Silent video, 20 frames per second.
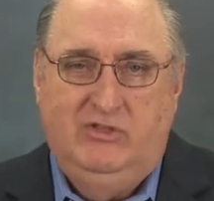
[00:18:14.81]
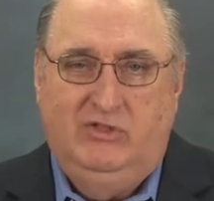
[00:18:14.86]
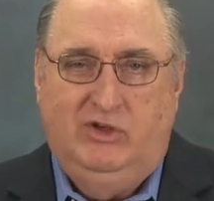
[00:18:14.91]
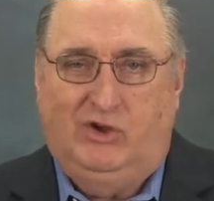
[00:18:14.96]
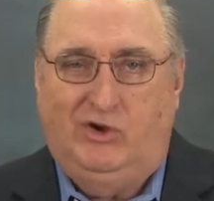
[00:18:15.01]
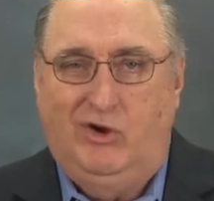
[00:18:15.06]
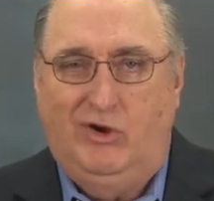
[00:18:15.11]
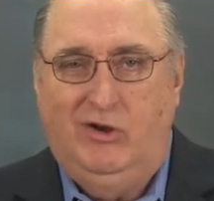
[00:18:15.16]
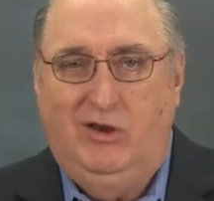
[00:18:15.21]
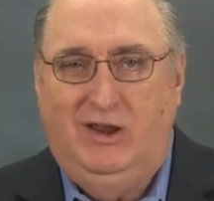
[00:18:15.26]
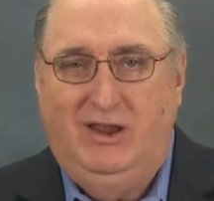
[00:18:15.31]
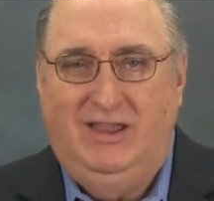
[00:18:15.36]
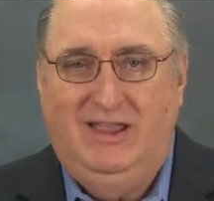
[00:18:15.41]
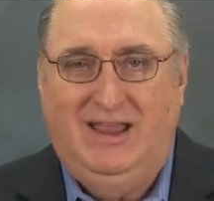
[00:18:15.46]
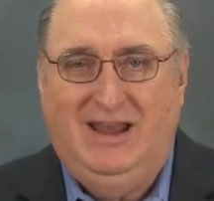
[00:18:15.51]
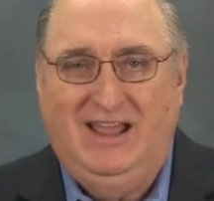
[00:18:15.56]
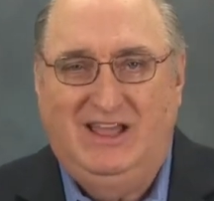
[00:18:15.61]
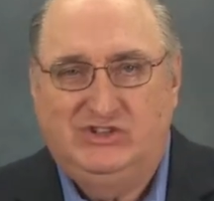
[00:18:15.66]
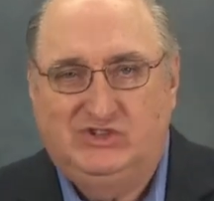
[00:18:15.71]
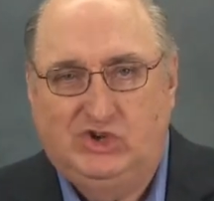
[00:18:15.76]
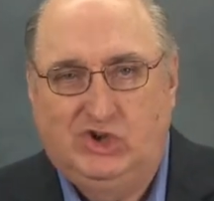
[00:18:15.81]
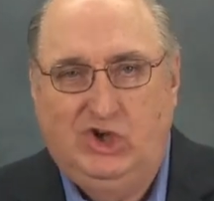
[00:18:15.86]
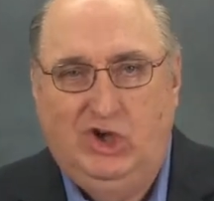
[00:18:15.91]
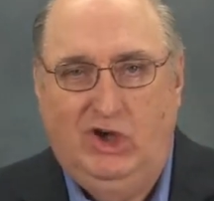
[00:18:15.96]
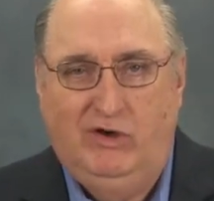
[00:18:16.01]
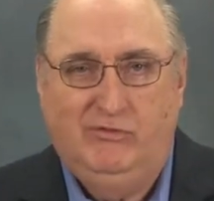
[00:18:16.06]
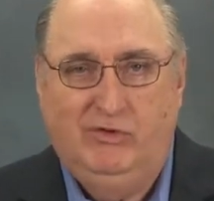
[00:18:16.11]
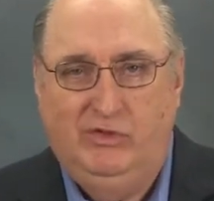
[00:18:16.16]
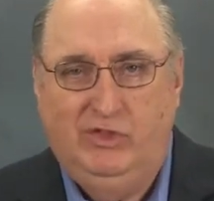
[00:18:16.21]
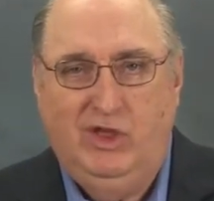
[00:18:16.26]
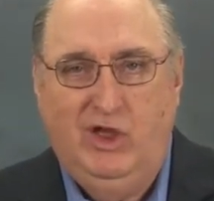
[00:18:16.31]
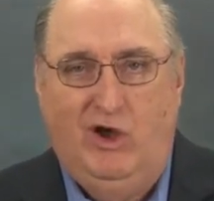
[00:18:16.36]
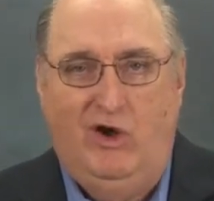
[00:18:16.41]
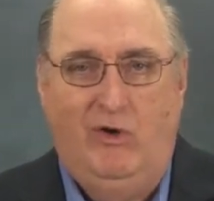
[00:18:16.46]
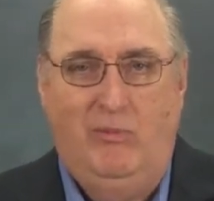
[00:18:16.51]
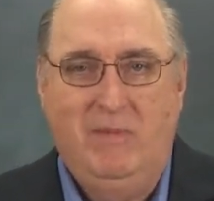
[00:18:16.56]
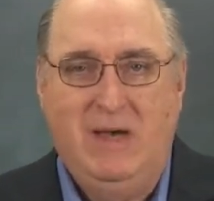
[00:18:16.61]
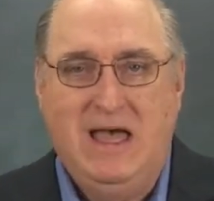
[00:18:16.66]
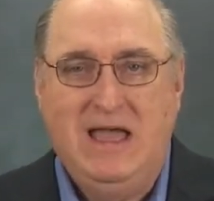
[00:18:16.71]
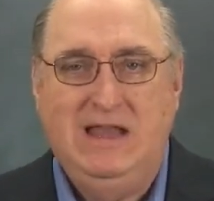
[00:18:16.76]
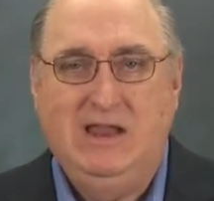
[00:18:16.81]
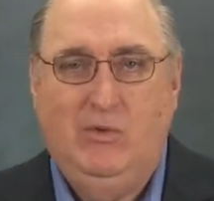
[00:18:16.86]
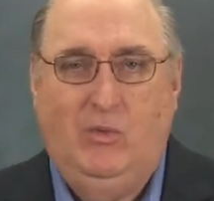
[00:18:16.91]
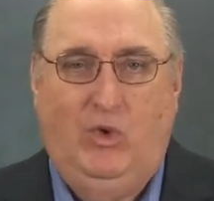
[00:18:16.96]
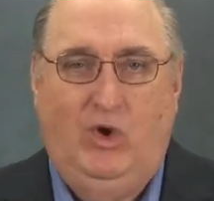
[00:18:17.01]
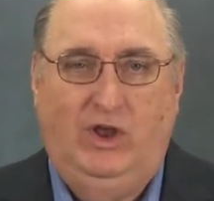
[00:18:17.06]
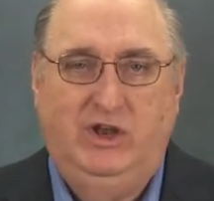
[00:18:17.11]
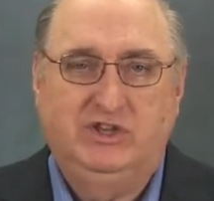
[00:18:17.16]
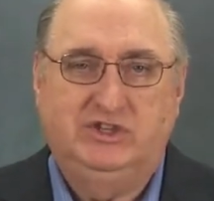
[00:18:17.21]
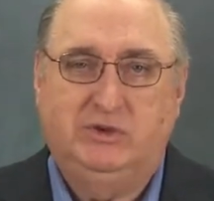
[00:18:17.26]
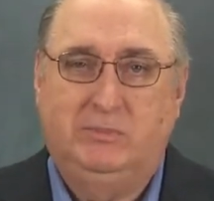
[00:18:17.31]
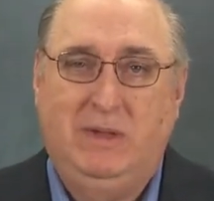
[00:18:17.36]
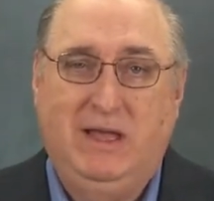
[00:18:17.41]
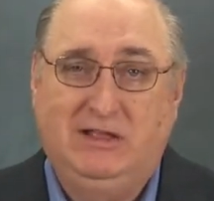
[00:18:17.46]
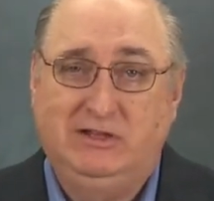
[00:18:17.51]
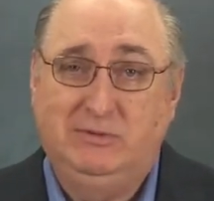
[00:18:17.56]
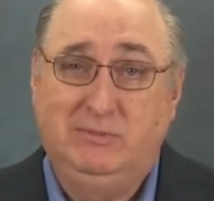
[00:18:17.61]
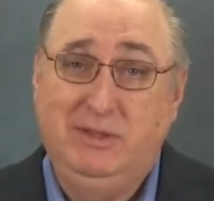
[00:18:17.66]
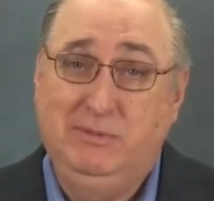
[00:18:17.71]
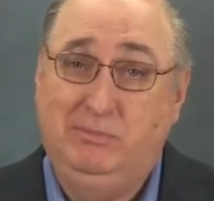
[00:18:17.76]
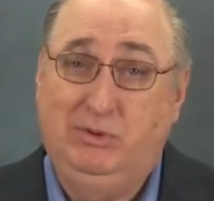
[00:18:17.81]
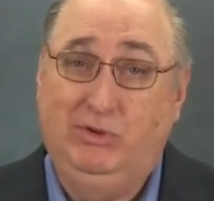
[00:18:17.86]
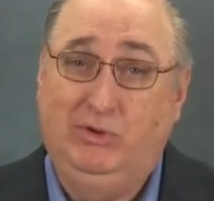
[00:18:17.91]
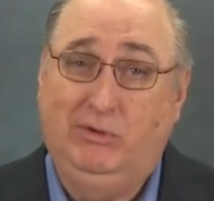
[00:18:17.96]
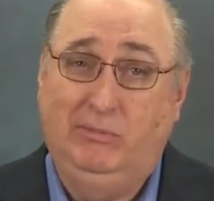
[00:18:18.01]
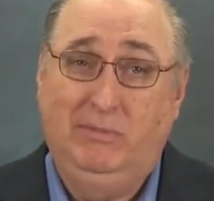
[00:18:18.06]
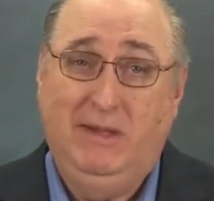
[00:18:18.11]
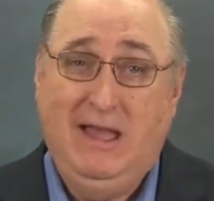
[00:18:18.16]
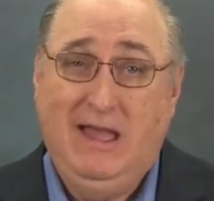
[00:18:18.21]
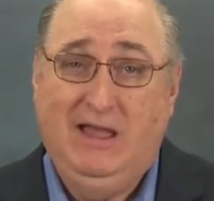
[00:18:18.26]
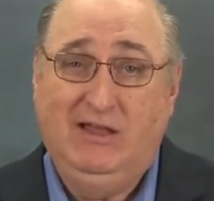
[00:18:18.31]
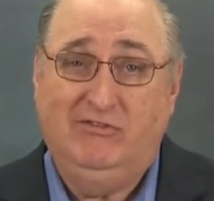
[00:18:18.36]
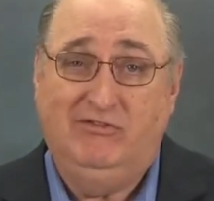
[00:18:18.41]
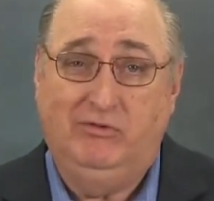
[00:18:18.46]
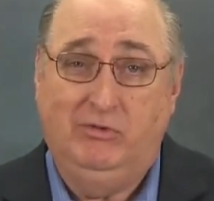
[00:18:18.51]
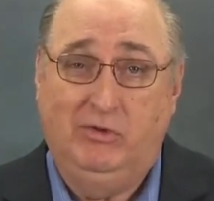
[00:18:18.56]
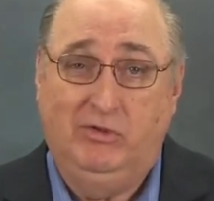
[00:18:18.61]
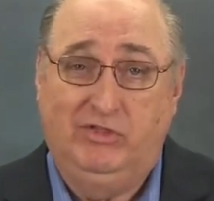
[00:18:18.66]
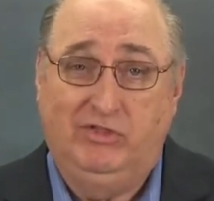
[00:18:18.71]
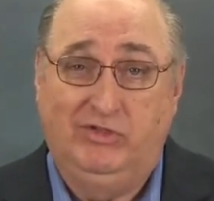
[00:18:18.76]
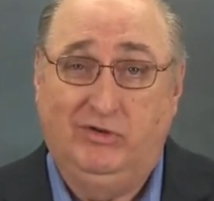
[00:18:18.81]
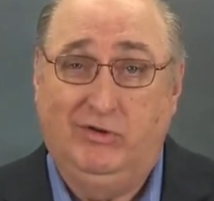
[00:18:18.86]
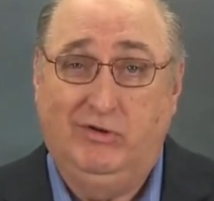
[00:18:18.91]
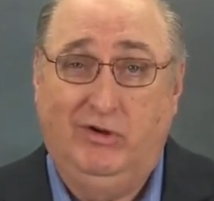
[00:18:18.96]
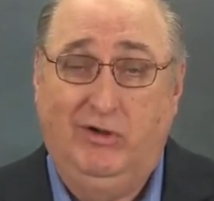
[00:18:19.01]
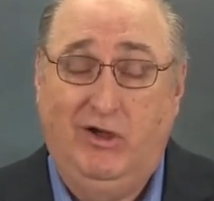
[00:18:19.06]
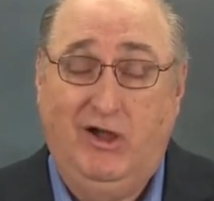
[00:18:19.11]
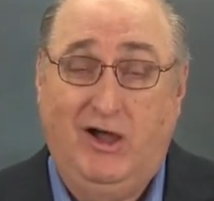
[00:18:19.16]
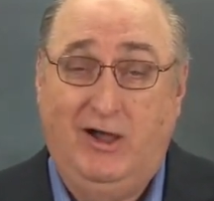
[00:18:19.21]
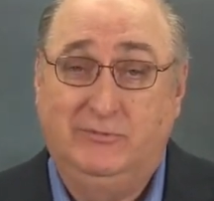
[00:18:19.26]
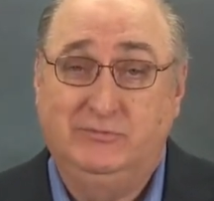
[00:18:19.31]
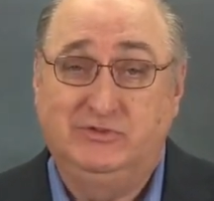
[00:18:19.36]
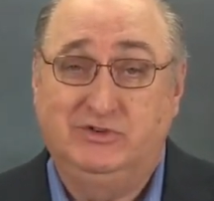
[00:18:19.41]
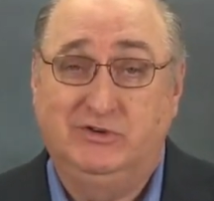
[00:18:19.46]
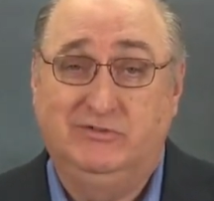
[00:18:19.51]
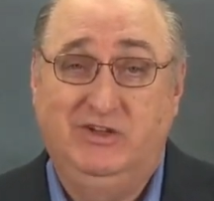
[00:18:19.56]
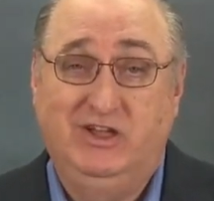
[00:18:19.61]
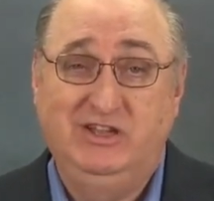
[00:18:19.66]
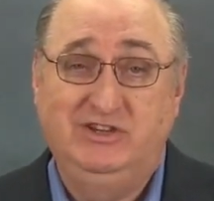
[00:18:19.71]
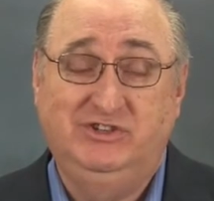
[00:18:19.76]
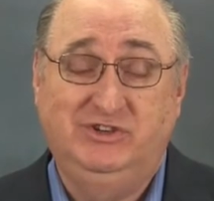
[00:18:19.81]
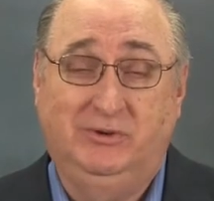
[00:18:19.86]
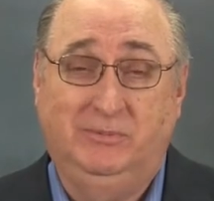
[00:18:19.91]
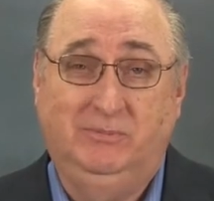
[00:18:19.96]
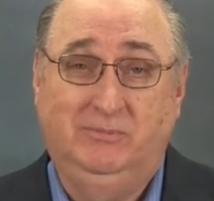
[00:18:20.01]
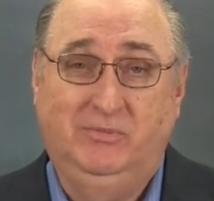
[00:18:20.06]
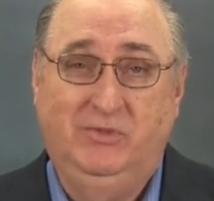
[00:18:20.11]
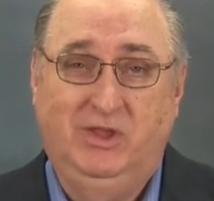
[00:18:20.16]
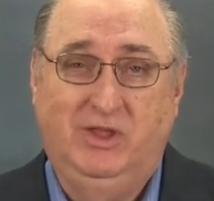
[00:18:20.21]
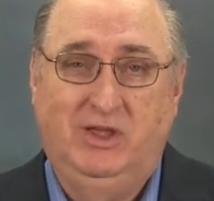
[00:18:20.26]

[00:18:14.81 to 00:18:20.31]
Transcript: The curtain that has covered the Almighty One is about to be pulled back for thorough observation.